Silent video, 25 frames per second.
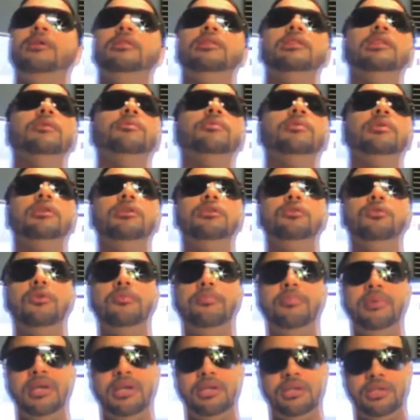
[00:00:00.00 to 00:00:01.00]
Then we're gonna do a
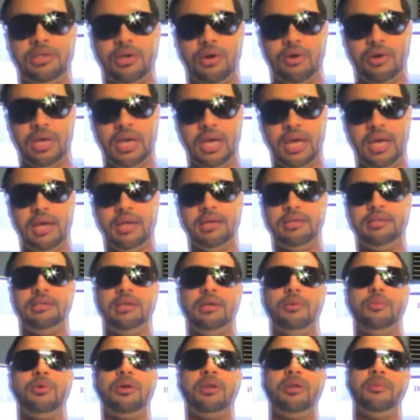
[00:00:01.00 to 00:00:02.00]
big showcase
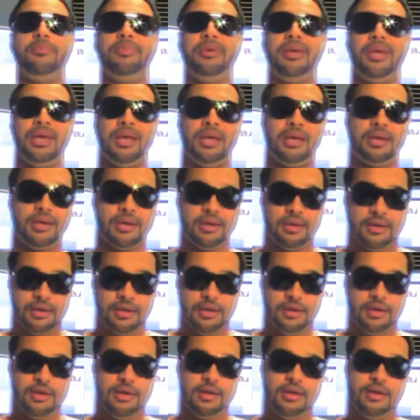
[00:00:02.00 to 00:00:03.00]
and we're gonna pick
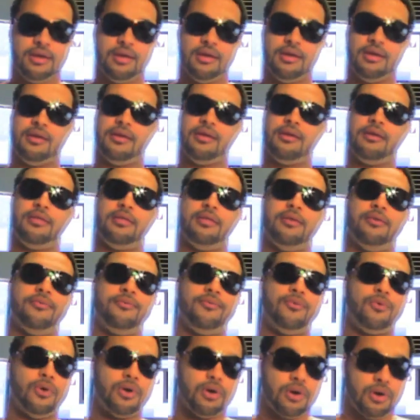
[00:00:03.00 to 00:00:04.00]
the
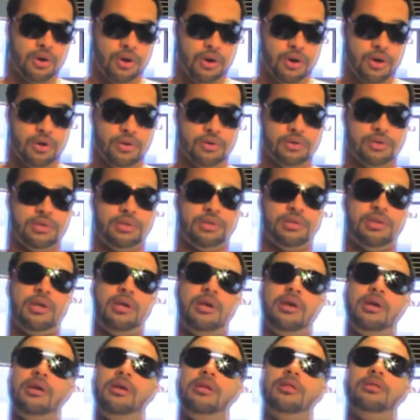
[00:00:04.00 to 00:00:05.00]
four girls
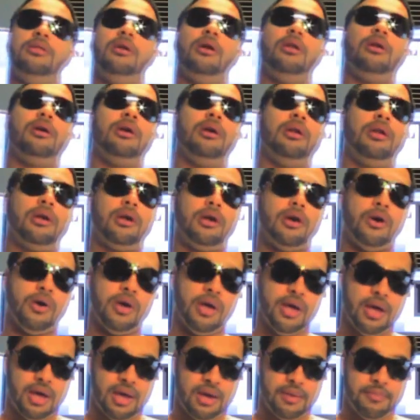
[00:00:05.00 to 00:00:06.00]
that are gonna go
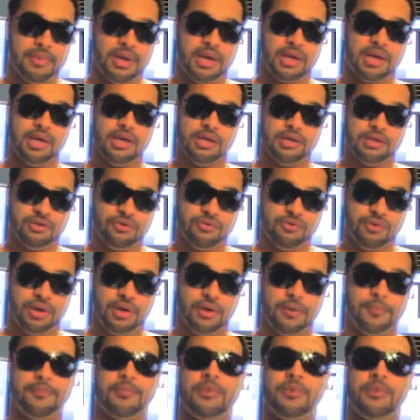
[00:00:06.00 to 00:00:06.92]
ahead and make history,